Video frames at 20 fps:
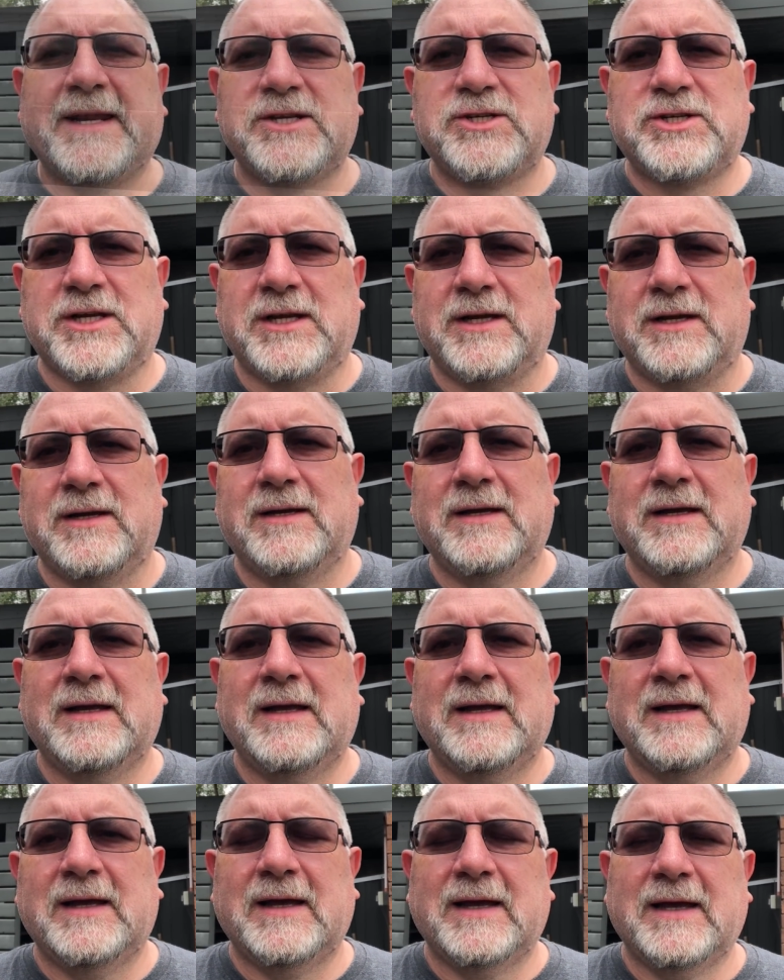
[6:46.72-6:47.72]
energy
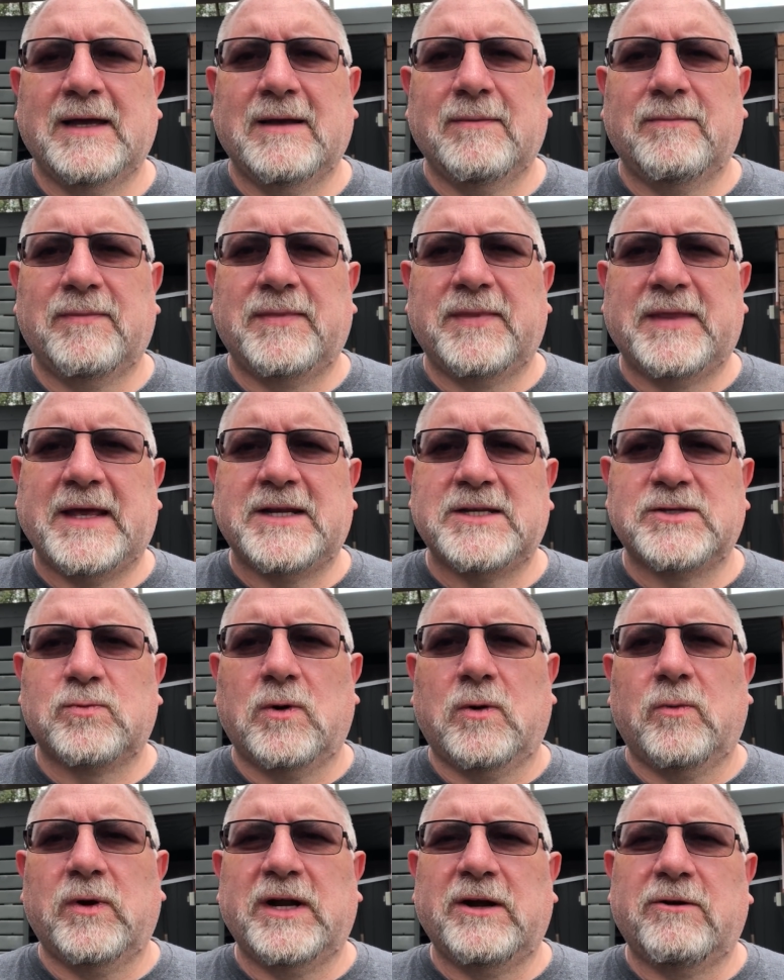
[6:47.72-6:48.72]
that is
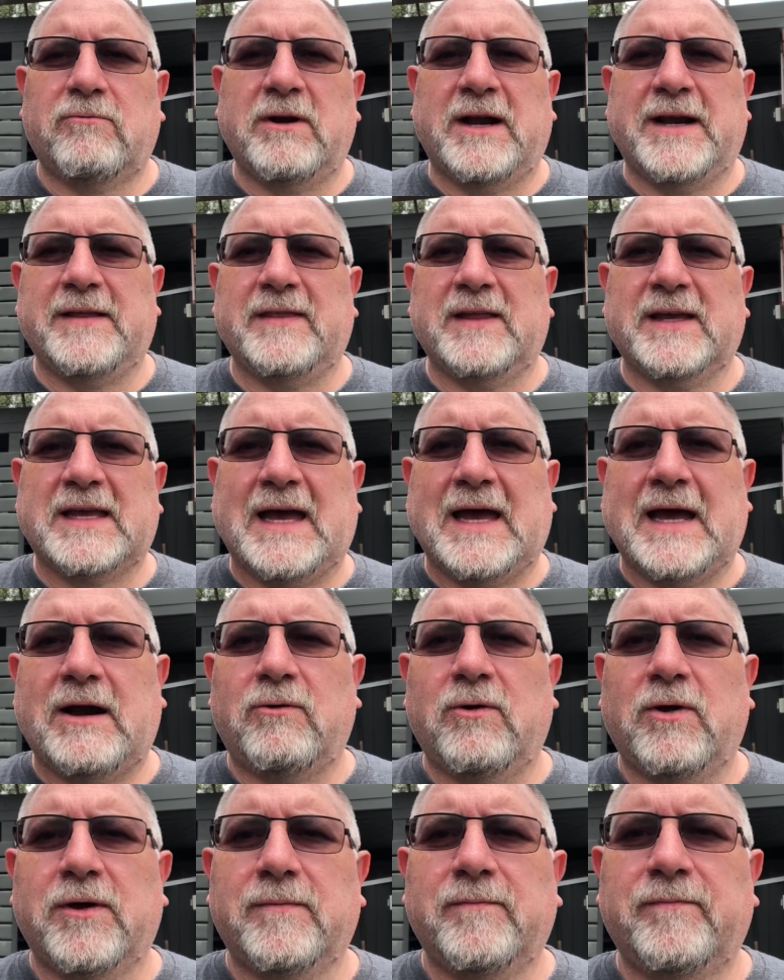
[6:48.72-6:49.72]
what we are running the
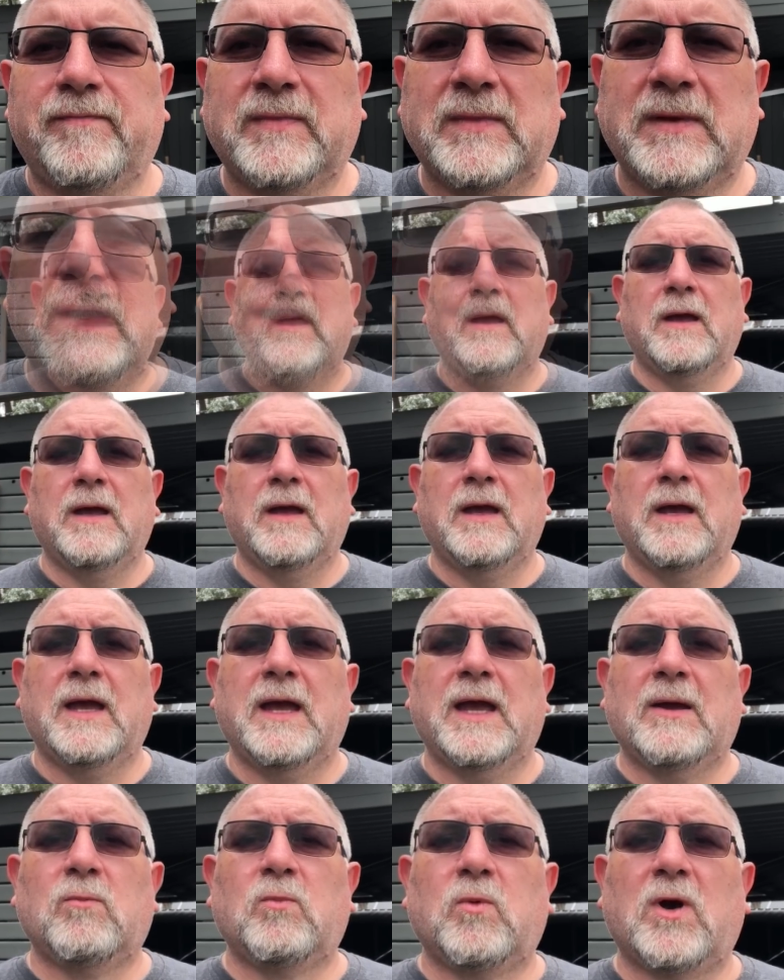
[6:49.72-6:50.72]
car on.
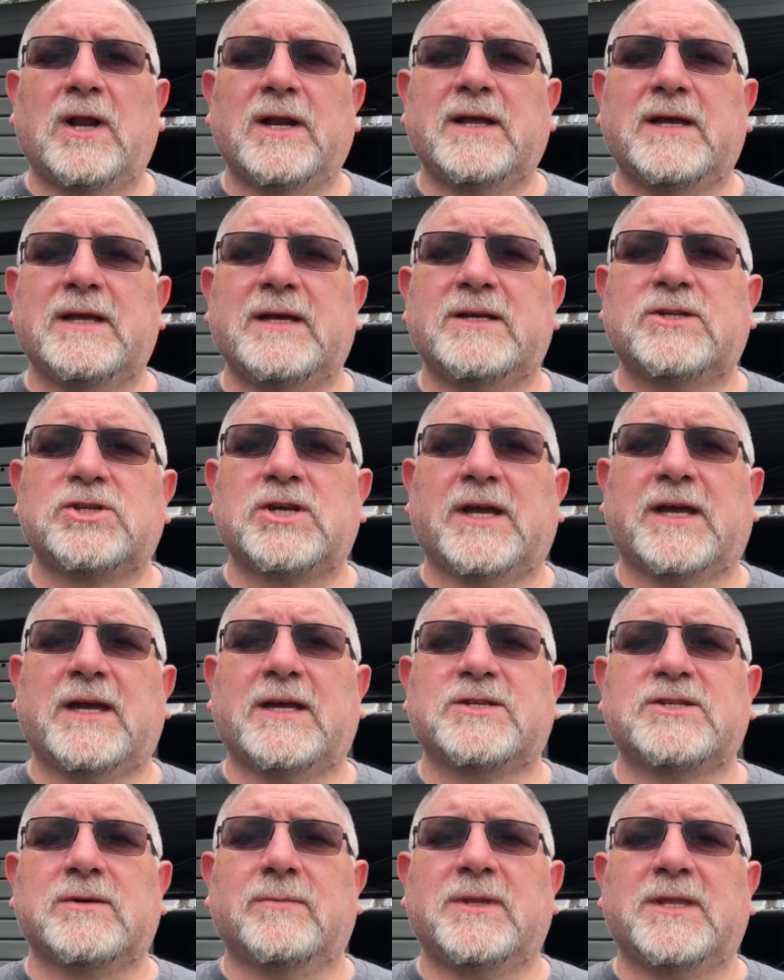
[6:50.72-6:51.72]
And while you're here, check
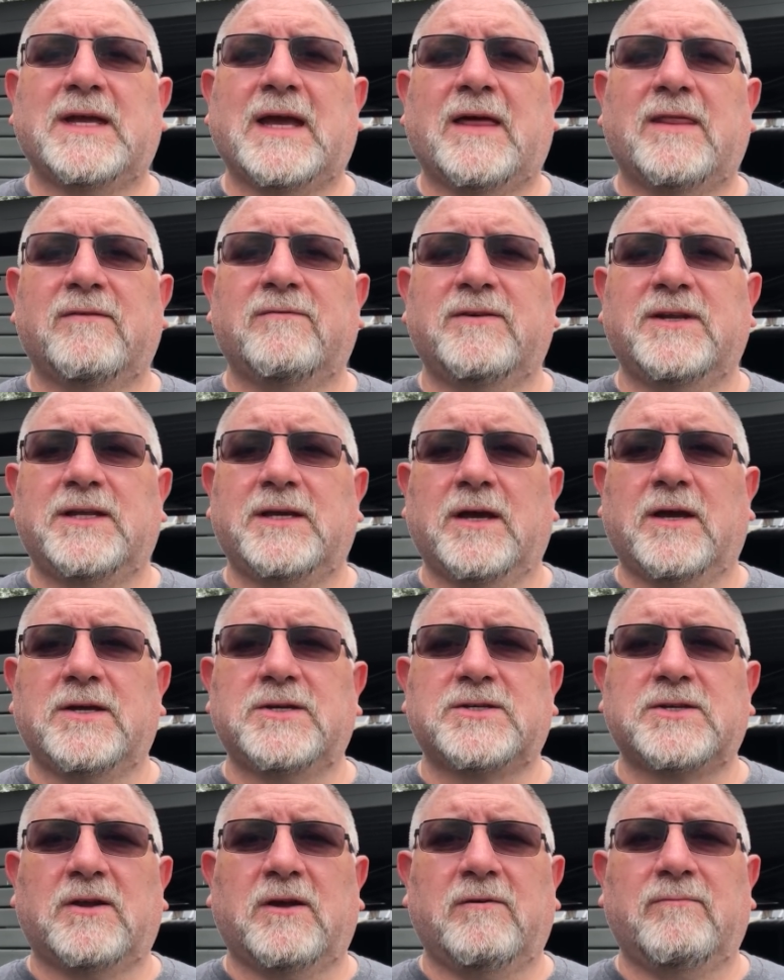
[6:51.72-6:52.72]
out some of the other
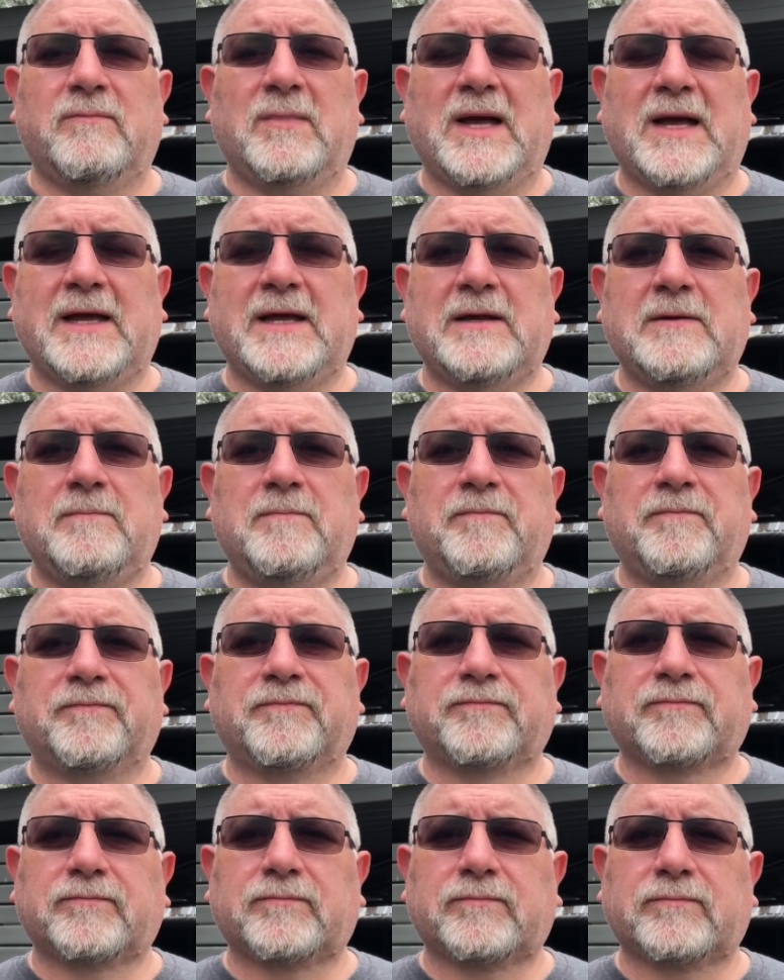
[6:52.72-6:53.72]
videos that I've made.
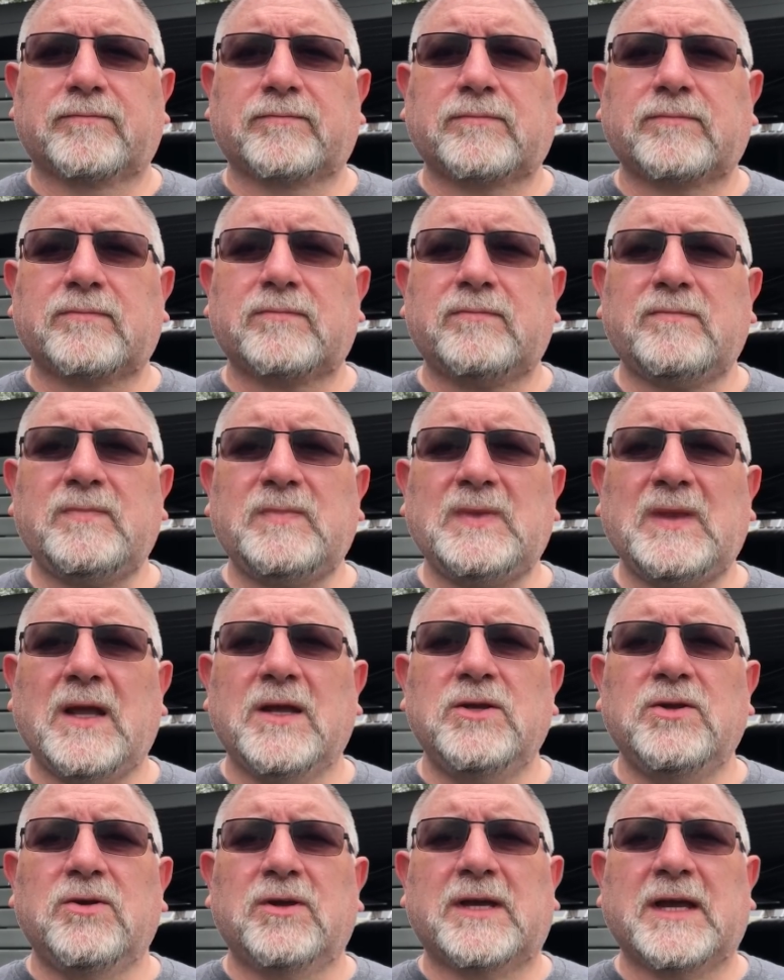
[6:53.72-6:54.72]

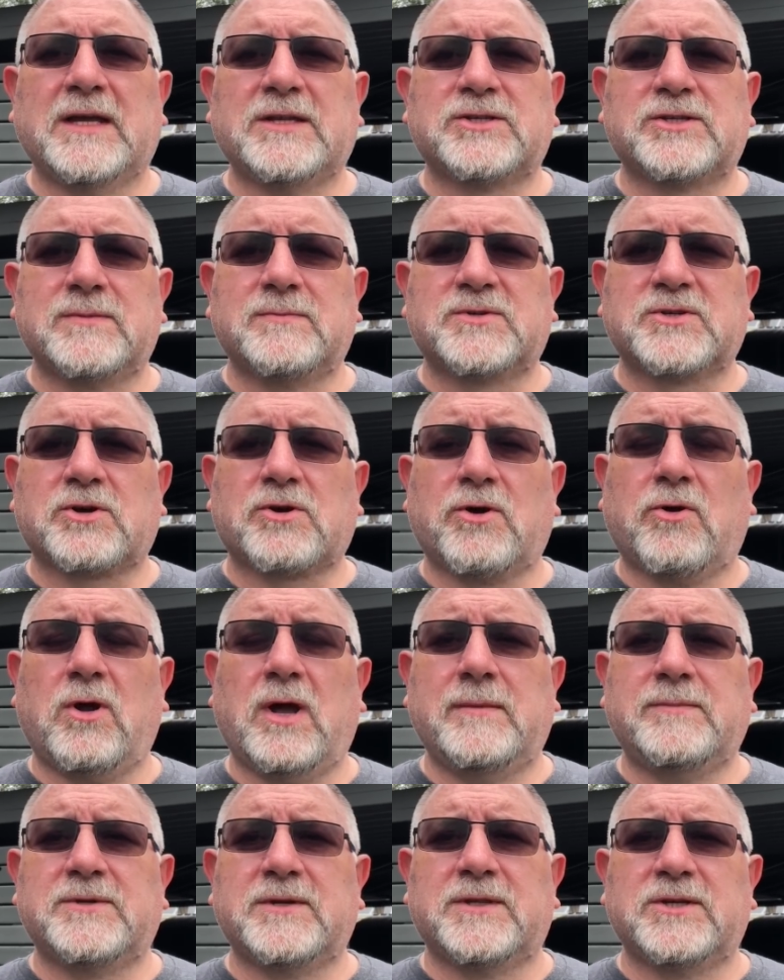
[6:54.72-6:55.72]
You can
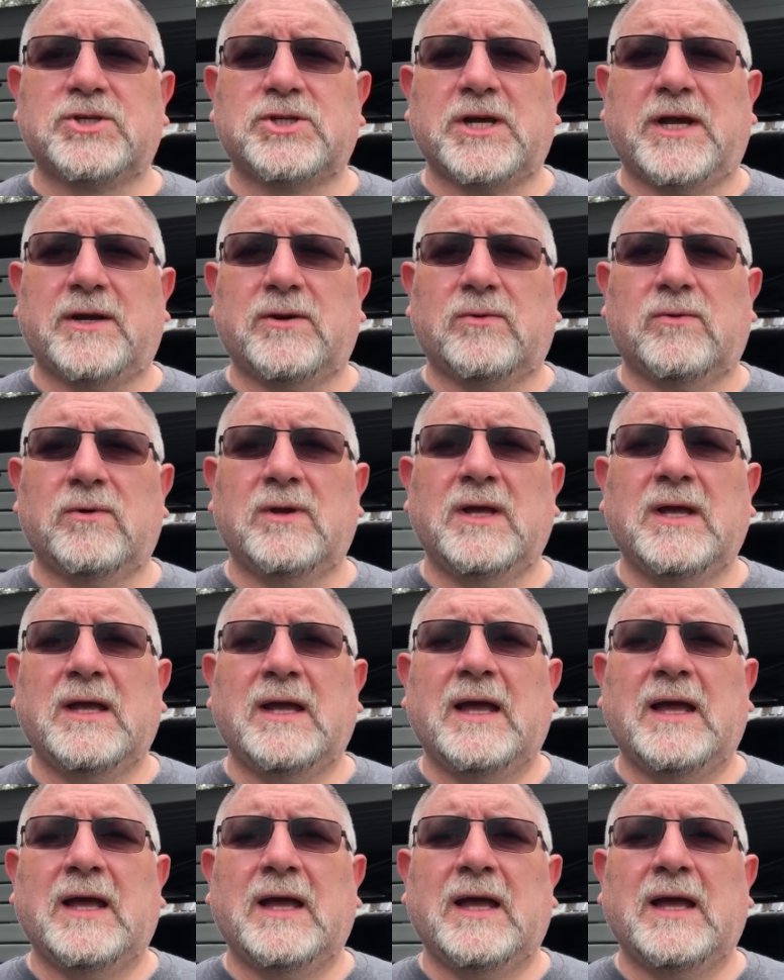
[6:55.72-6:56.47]
subscribe to the channel